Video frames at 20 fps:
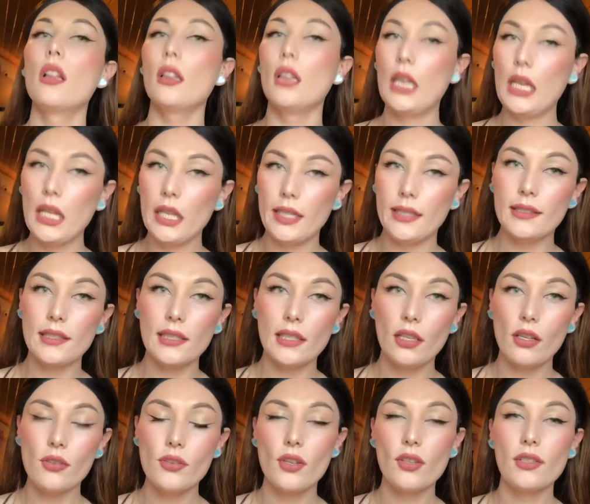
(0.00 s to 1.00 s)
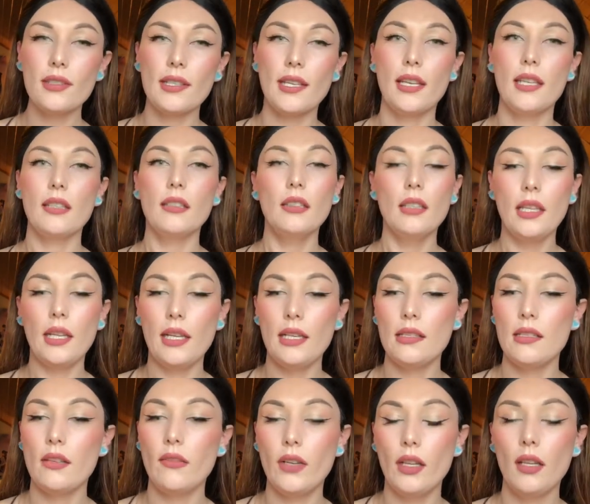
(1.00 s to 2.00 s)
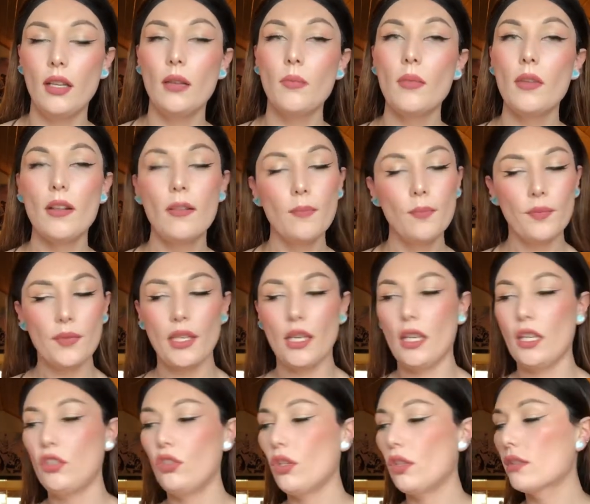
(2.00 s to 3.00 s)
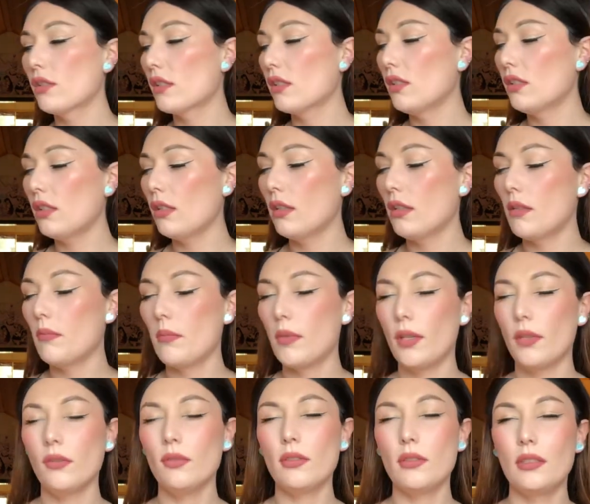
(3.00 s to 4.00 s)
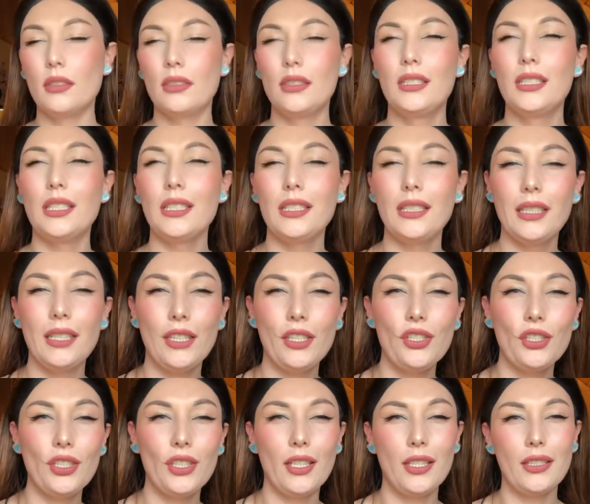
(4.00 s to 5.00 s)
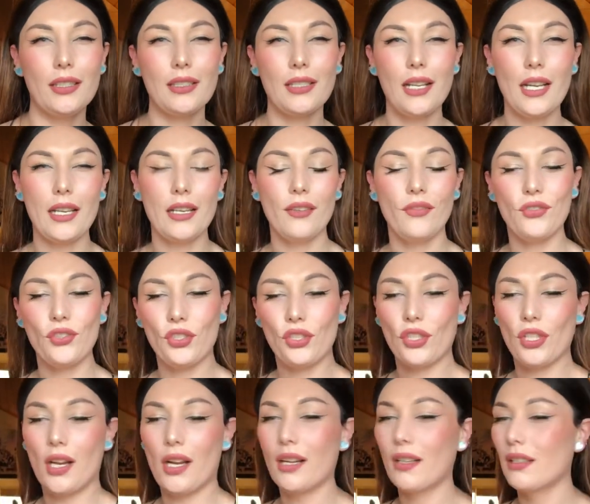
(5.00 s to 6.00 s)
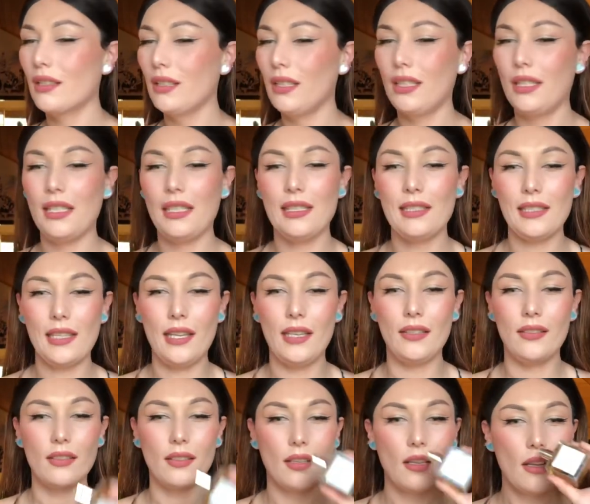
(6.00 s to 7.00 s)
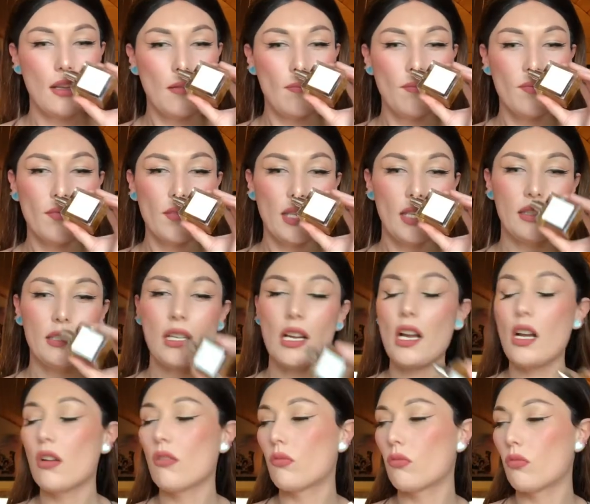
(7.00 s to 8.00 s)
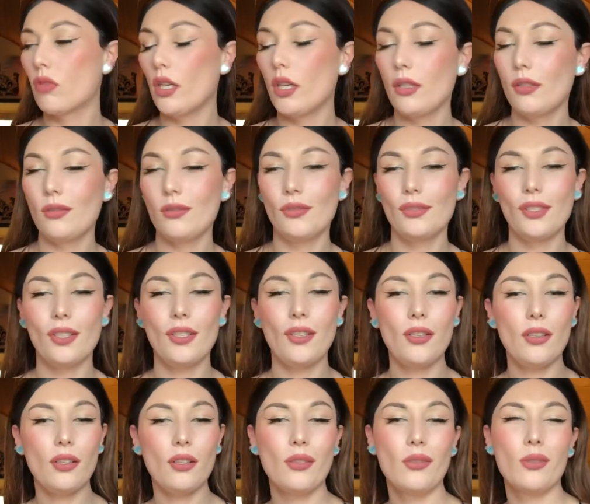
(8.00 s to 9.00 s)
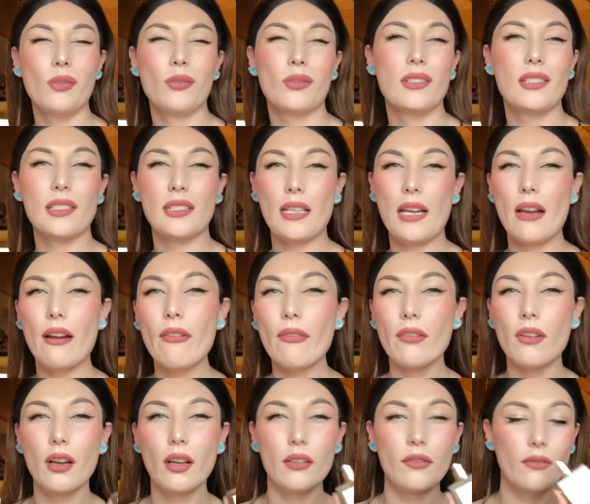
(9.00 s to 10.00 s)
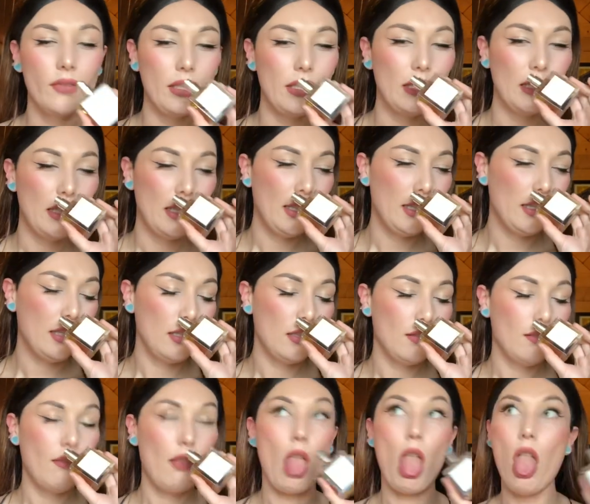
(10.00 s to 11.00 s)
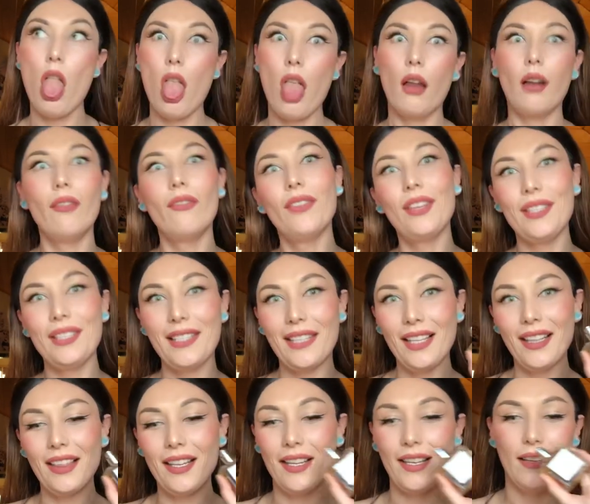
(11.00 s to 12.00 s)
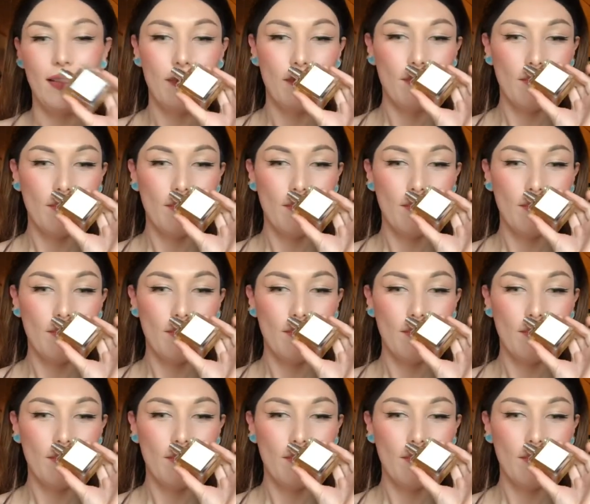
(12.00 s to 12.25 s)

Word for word: Let it sit on your skin, let it develop. It turns into the most delicious kind of chocolatey scent. It's got rose, oud, saffron, vanilla, vanilla.